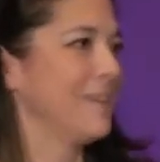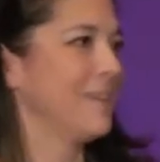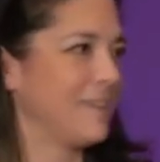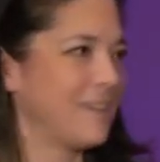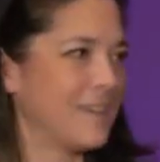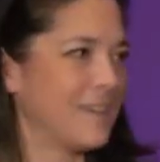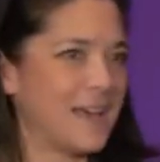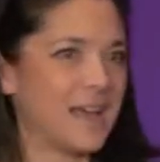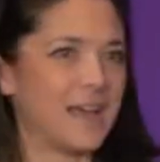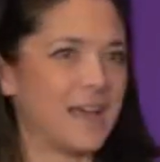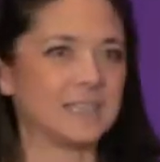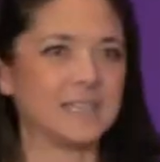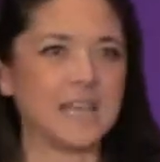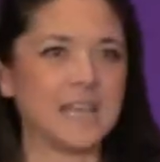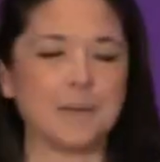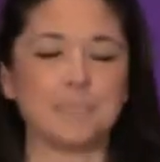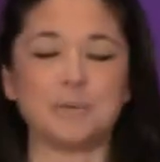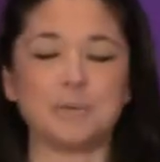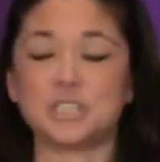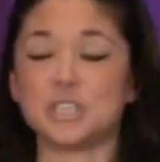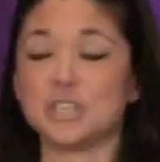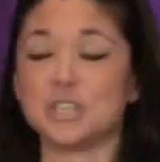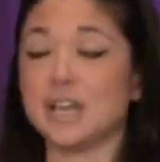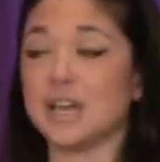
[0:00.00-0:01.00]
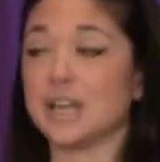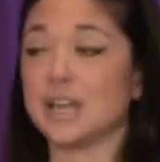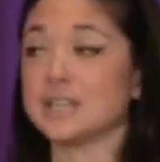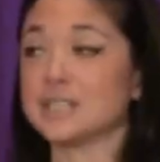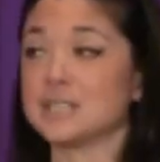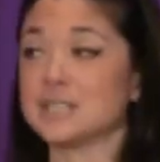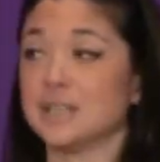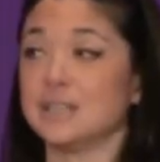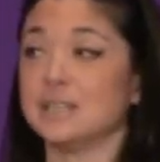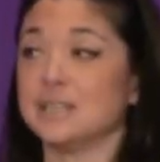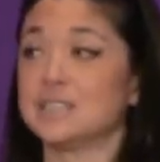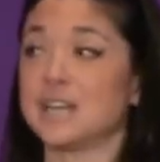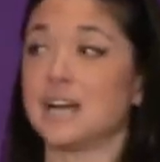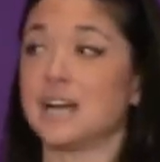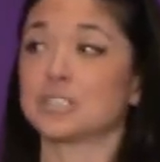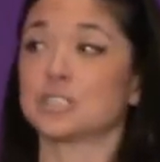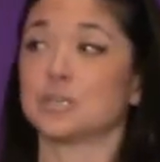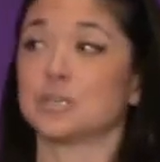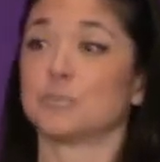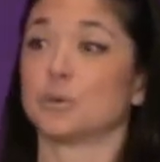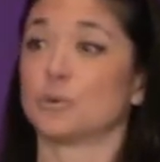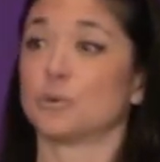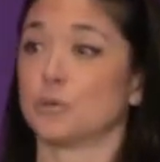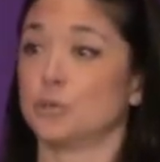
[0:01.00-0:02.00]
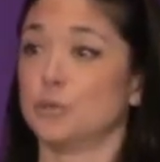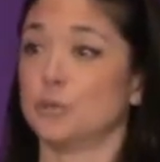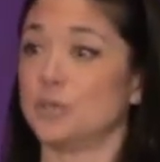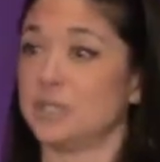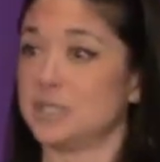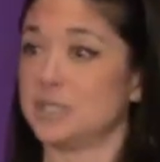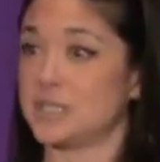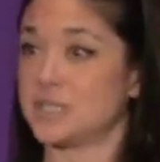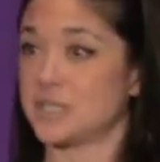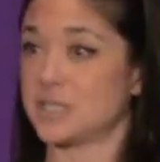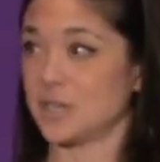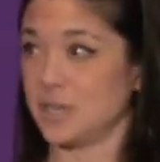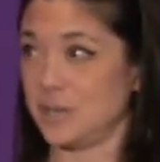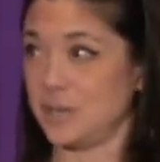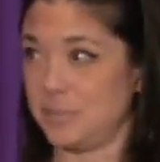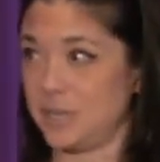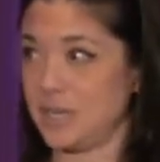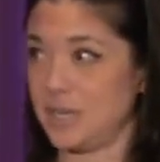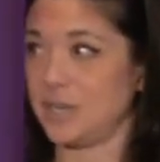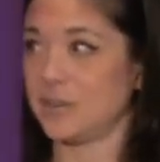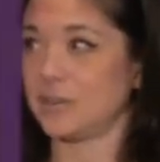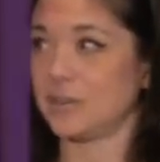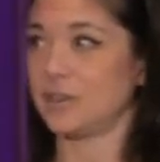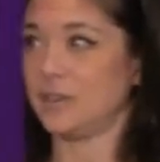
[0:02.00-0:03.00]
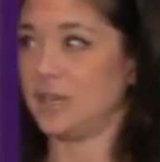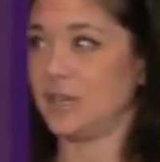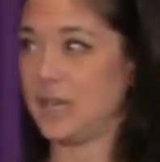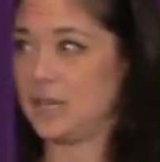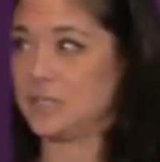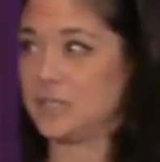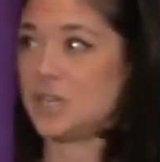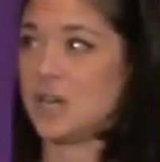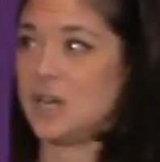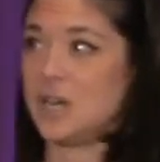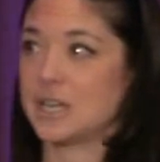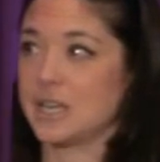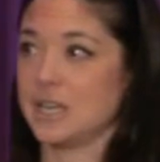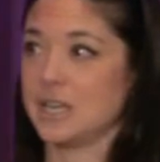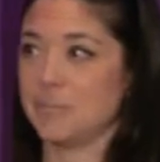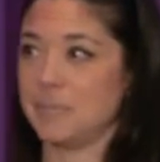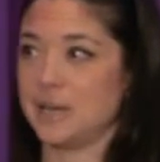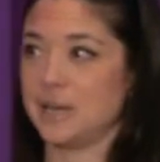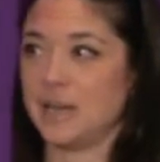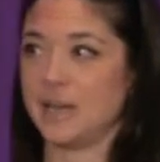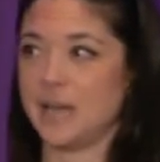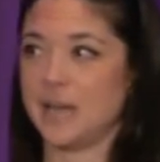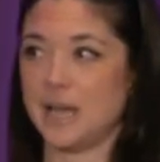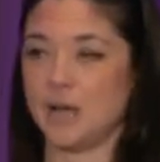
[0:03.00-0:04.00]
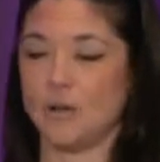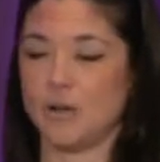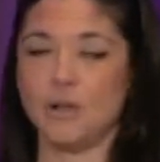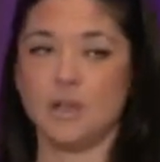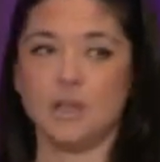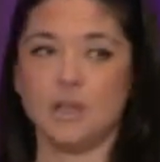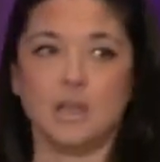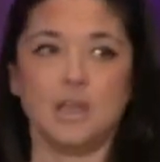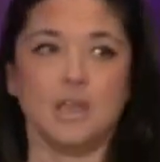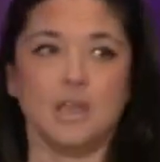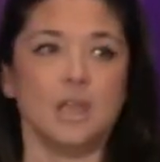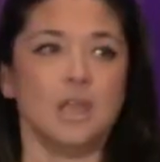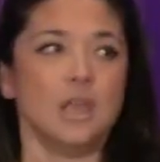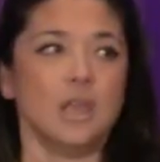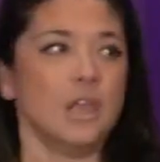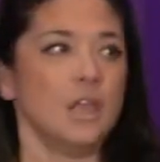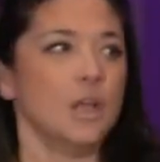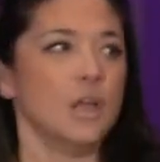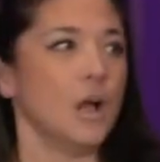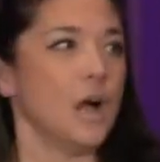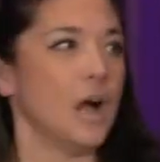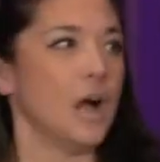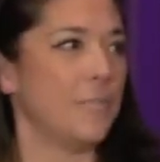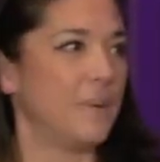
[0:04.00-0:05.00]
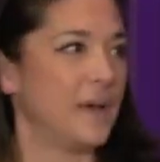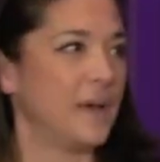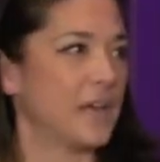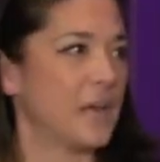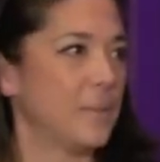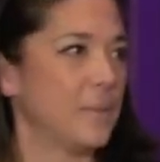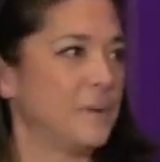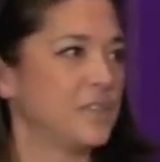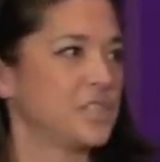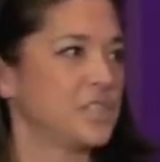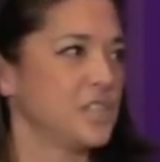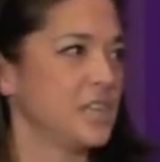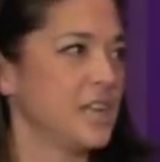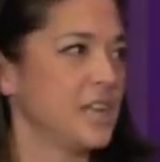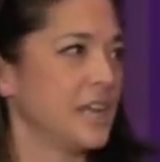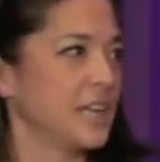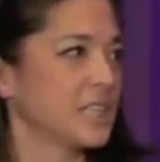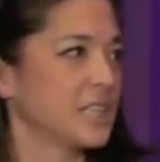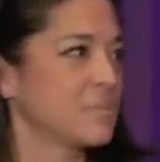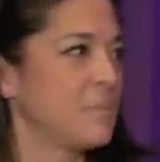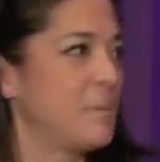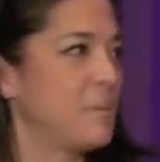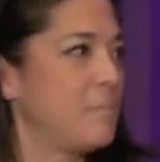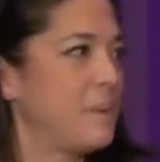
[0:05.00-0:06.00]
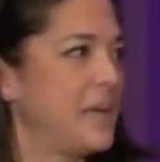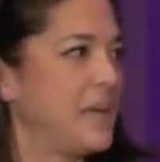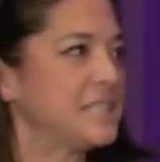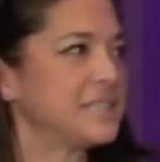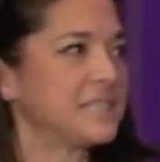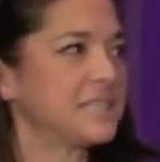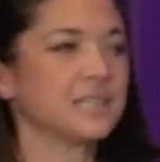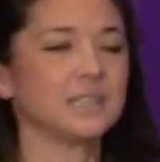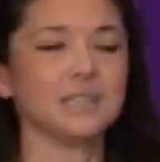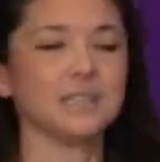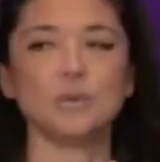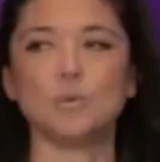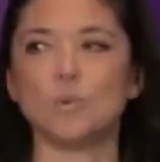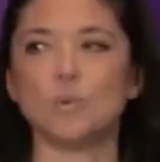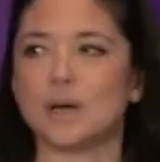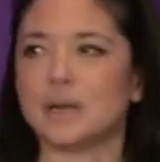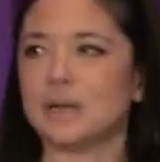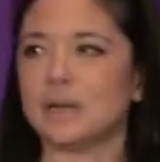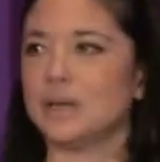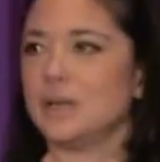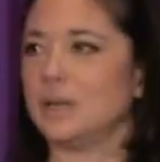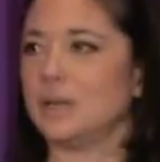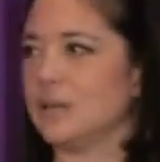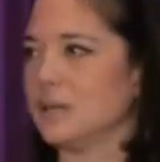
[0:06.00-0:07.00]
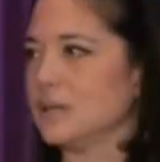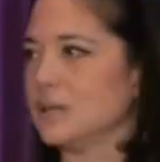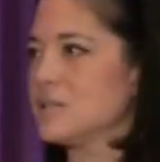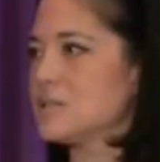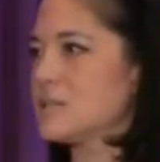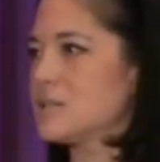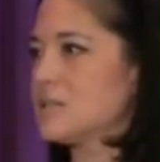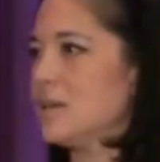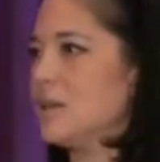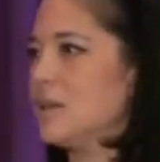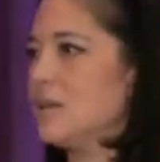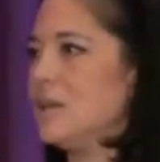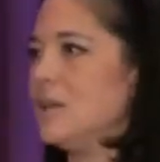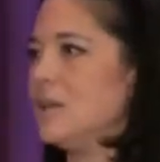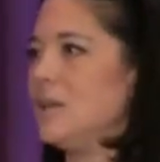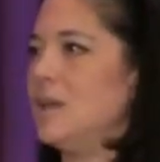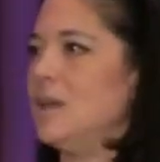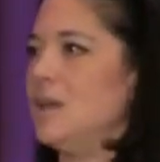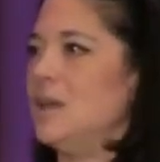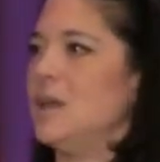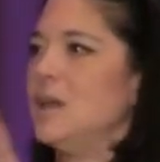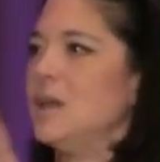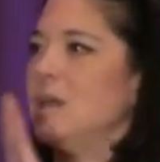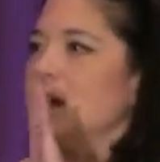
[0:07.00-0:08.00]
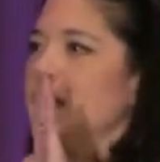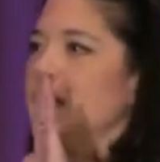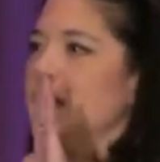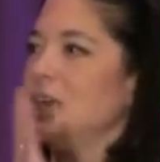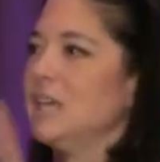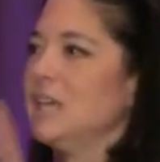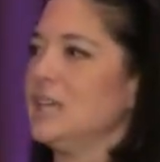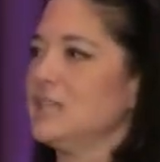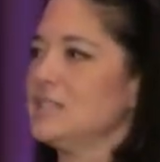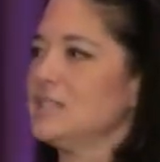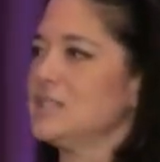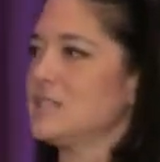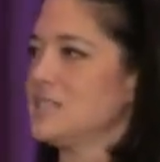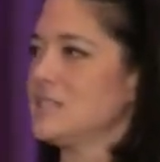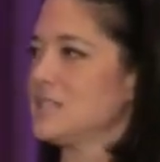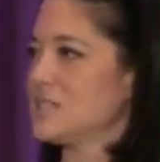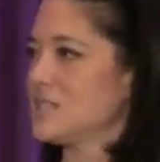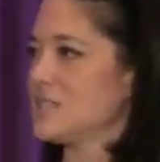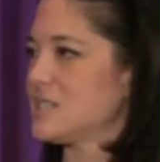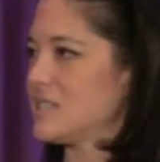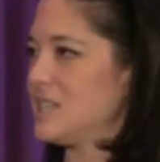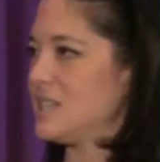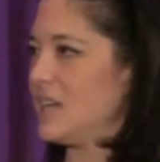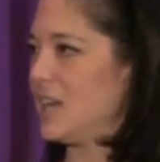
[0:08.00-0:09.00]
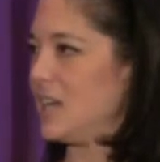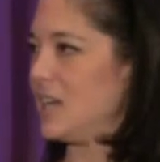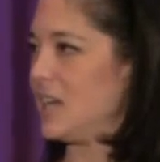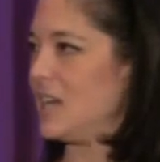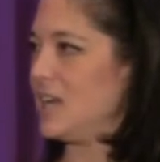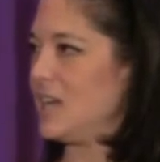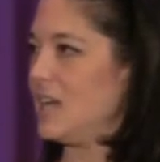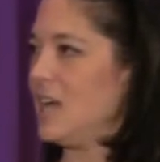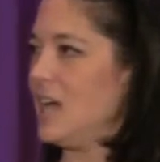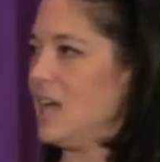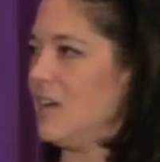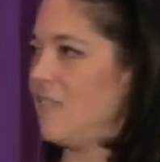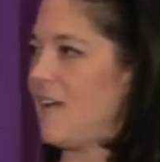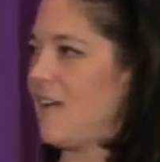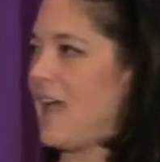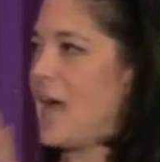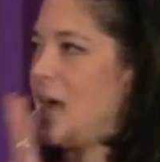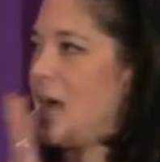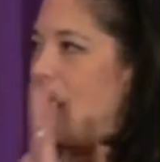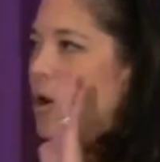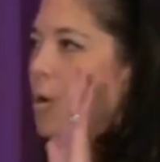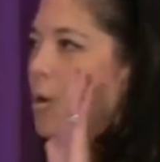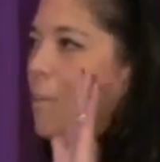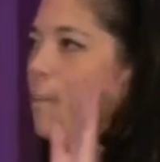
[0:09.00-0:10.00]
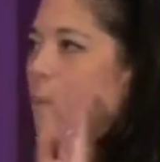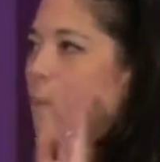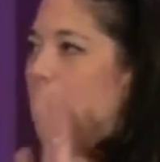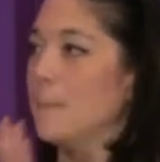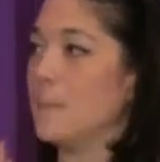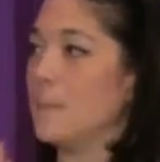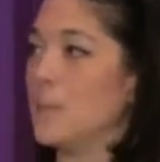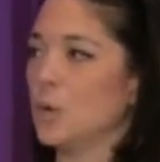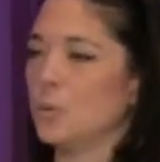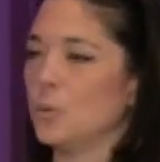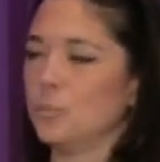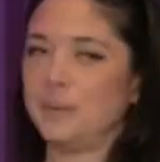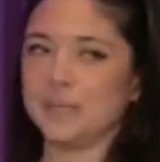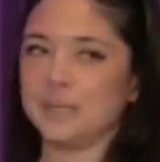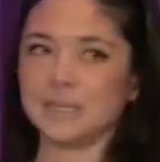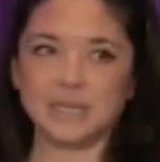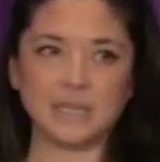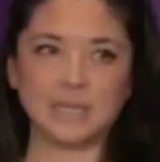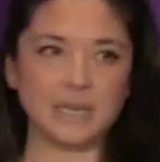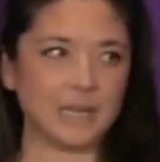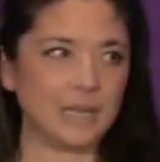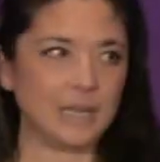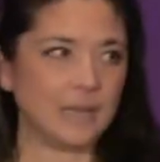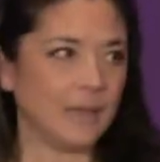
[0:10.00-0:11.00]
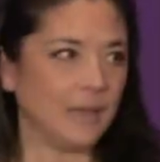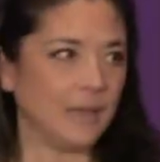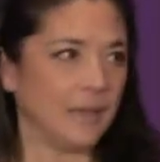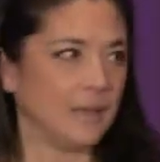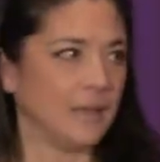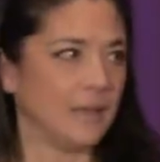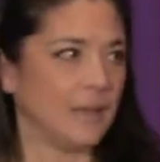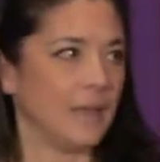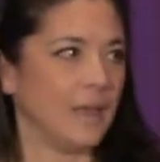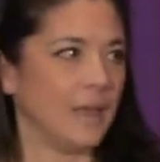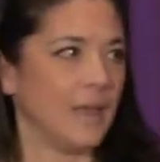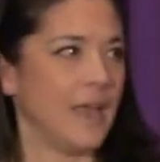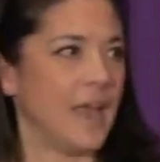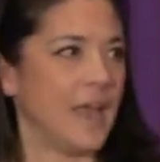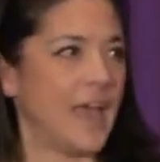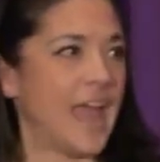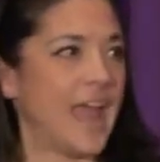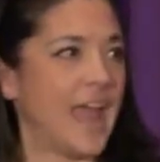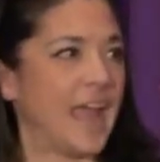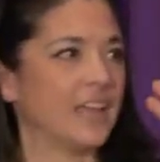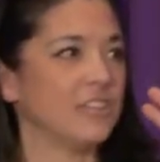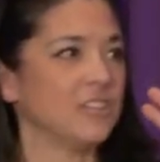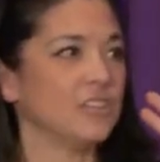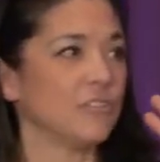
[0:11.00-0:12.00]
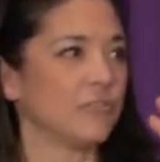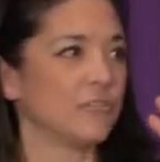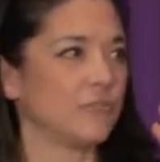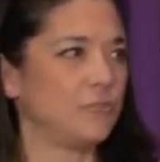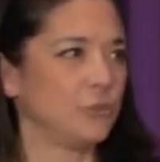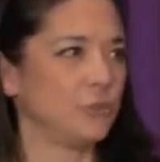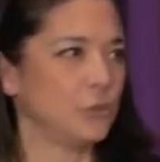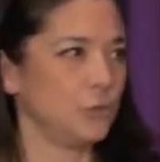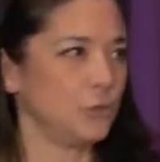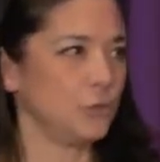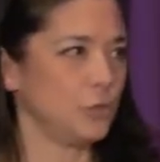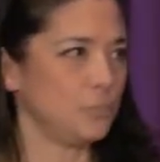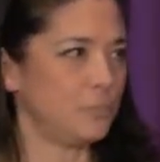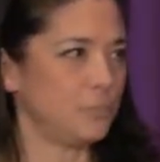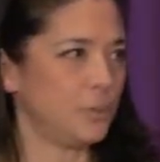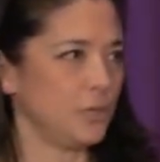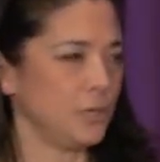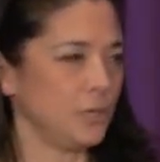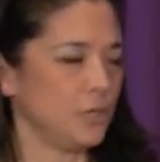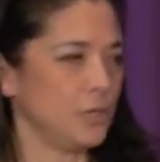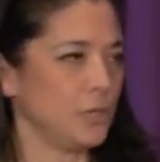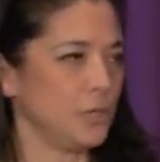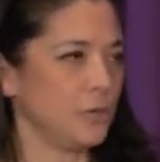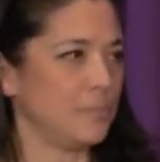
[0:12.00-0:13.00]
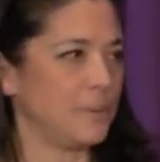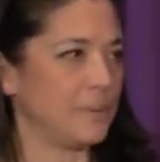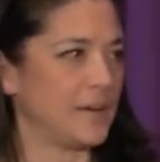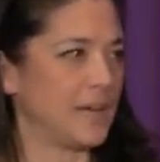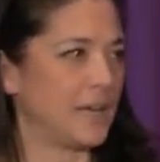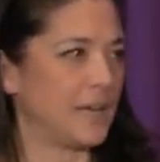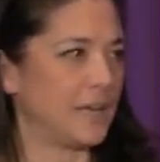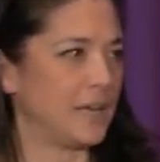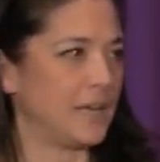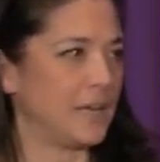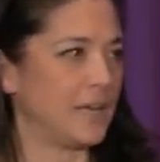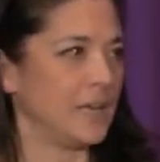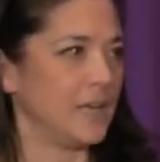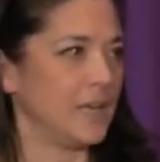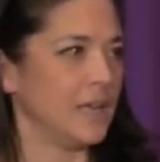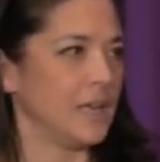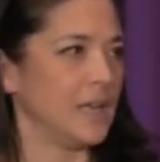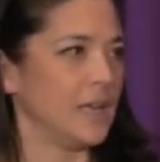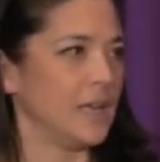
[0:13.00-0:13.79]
Yeah, epigenetics, and Dr. Maroon is going to be here today talking about epigenetics, but basically what it is the study of how mobility and the food you put in your body